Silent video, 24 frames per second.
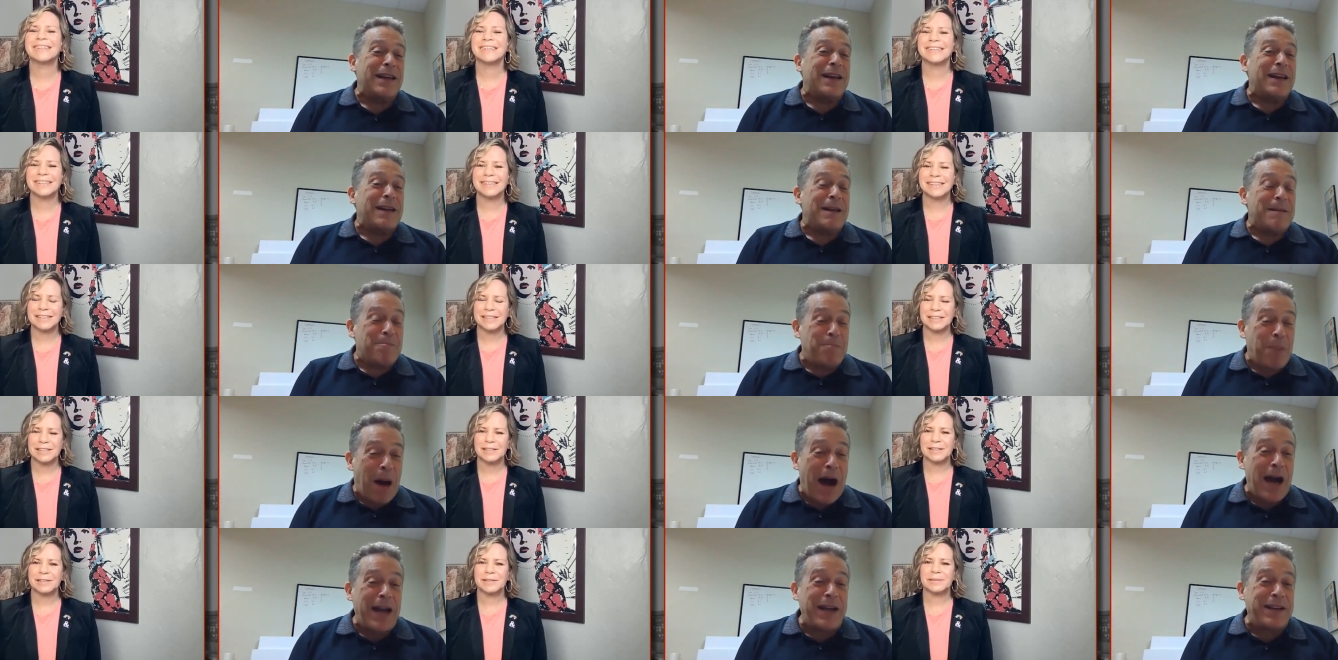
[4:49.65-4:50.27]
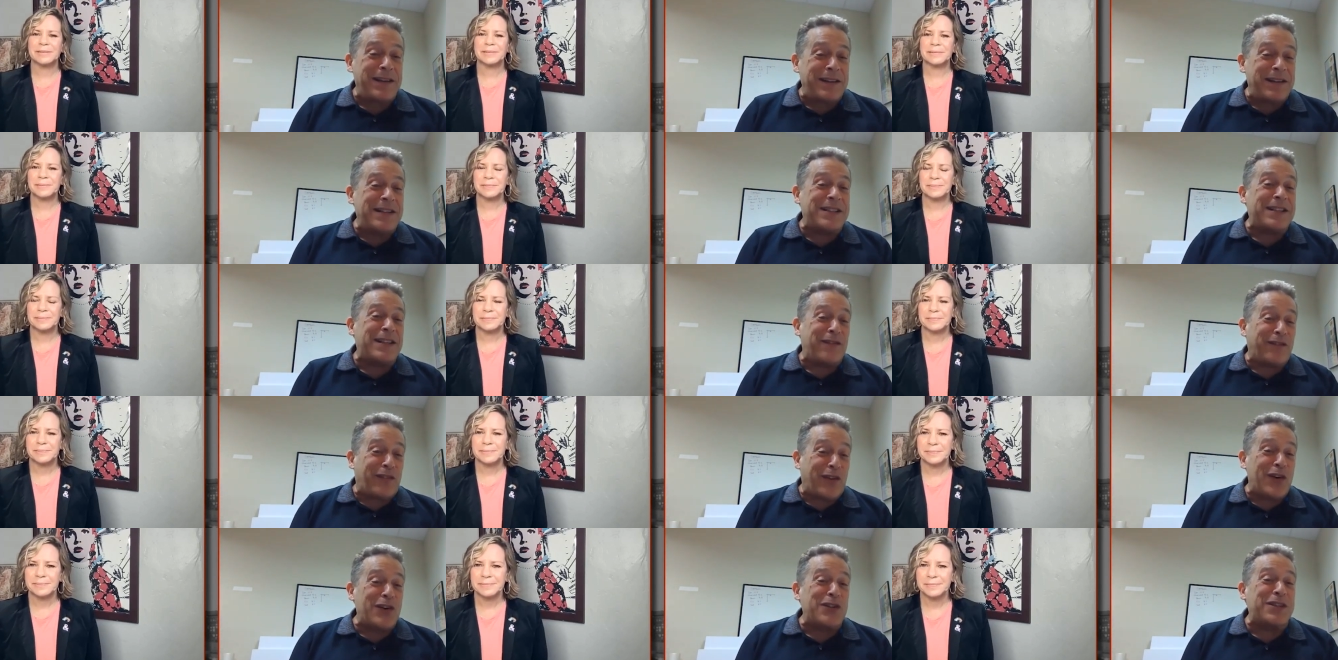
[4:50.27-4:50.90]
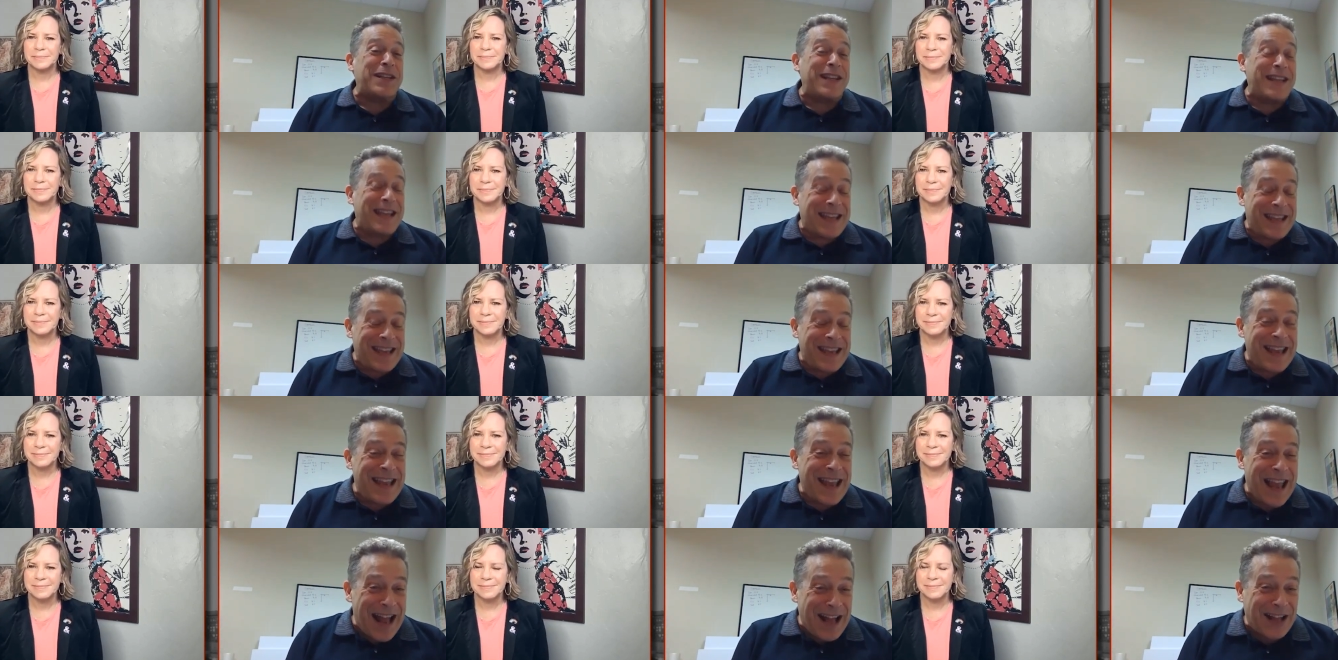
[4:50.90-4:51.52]
Speaker 1: Biden is the first
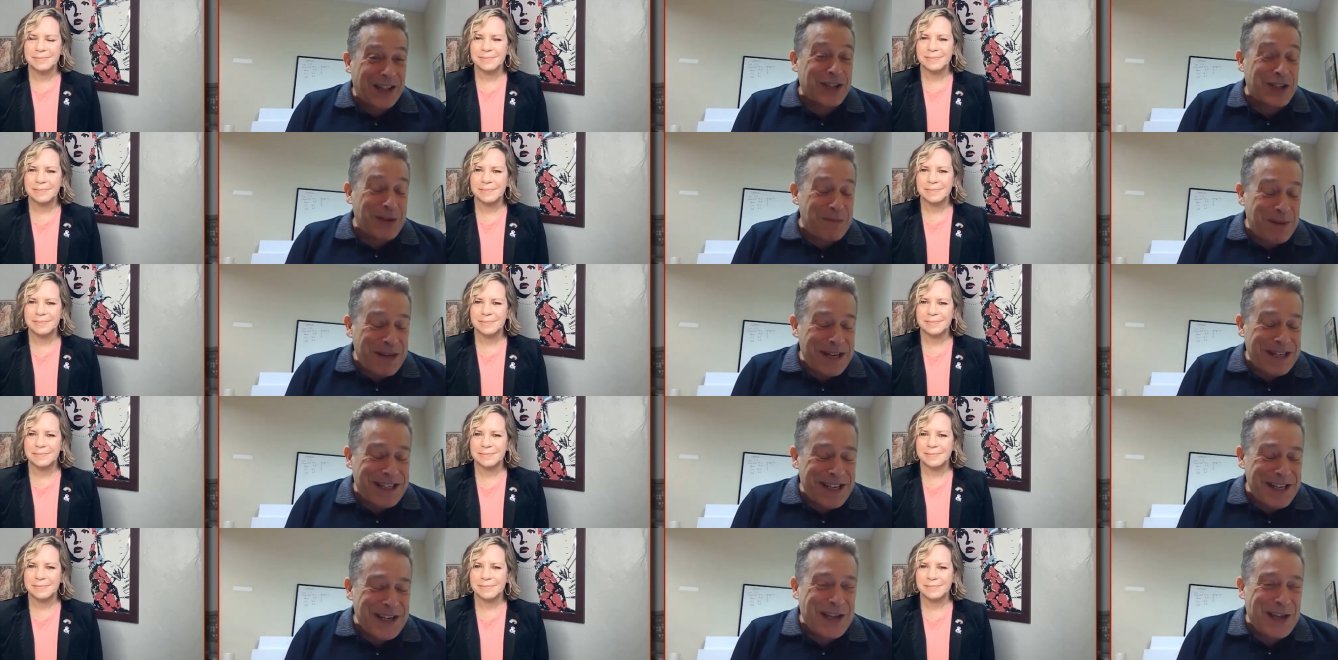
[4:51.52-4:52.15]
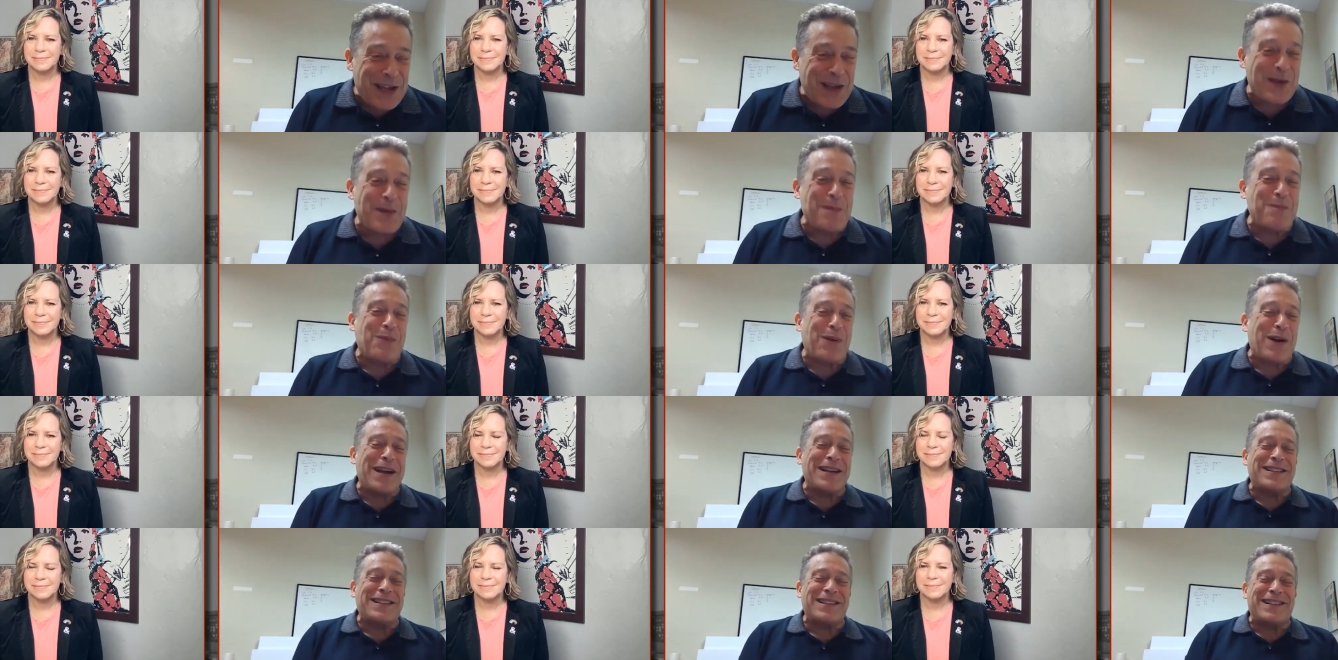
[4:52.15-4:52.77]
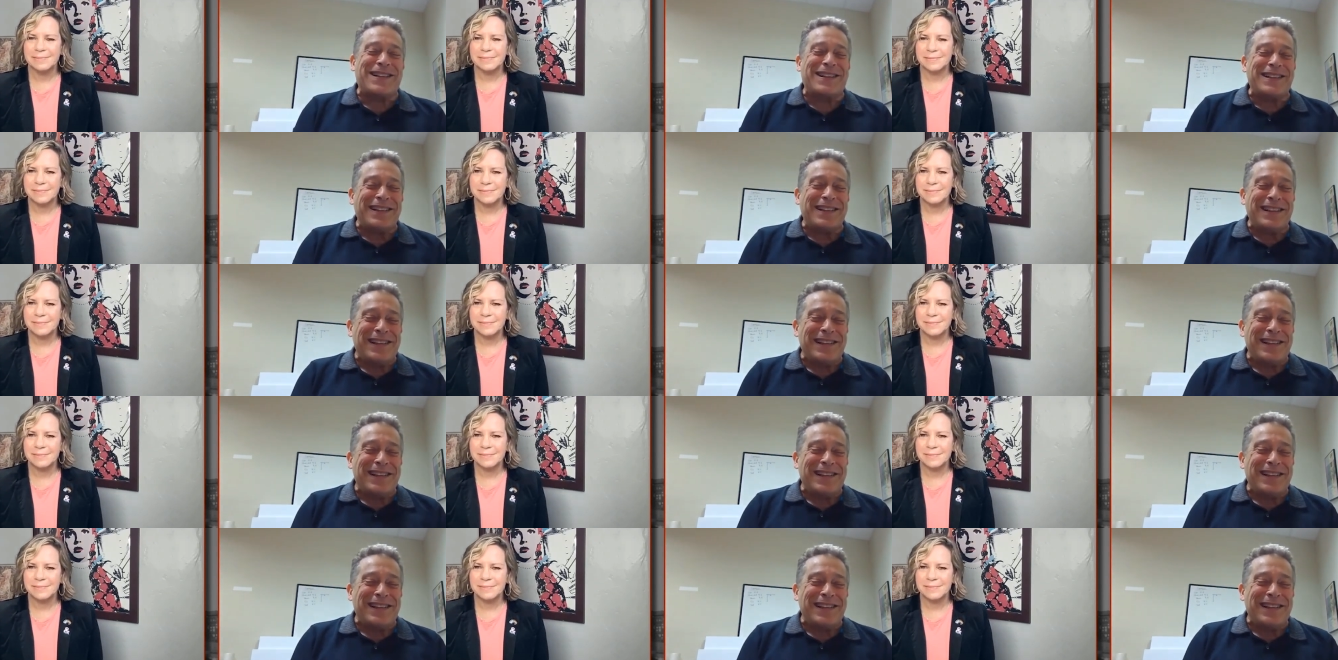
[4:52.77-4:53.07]
LGBTQ president.